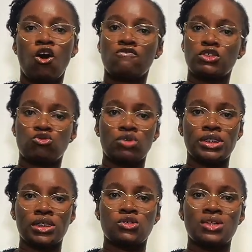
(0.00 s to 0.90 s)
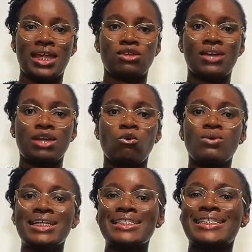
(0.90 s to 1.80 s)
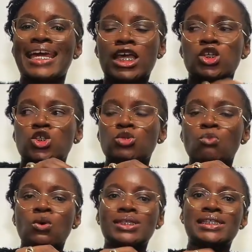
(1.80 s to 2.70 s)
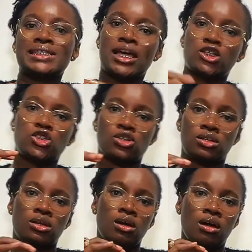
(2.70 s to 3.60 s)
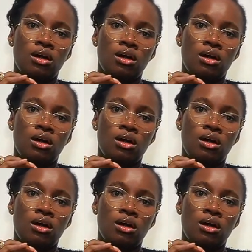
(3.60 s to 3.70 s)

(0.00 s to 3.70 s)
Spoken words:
of his joystick so that you can only take a small section